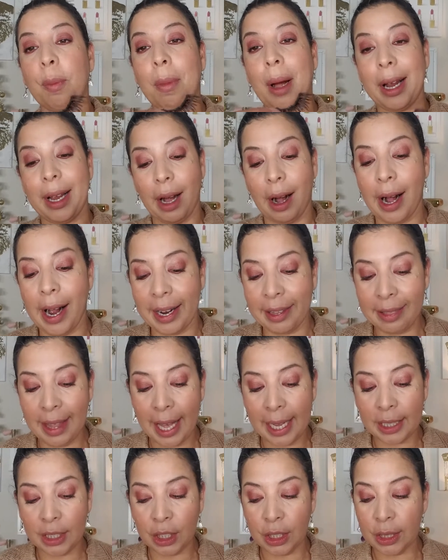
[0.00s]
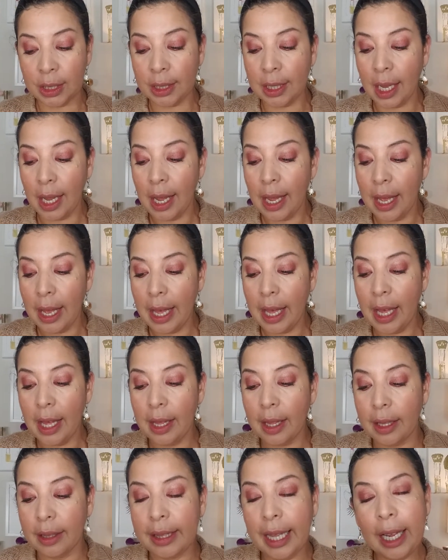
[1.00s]
my eyelashes,
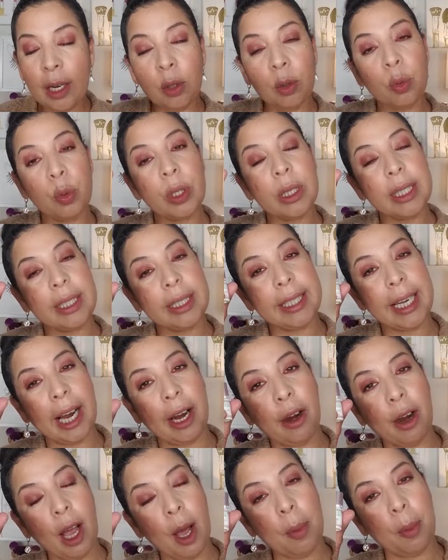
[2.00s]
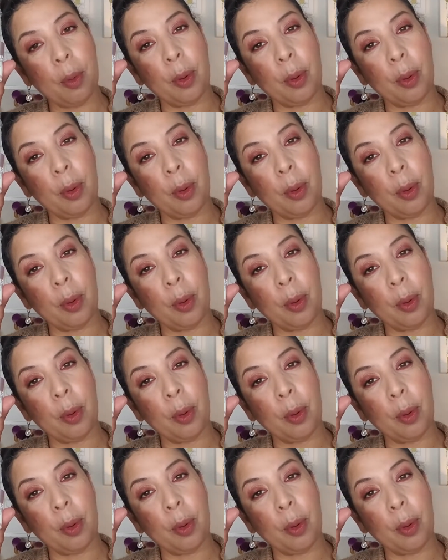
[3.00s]
they don't really tear up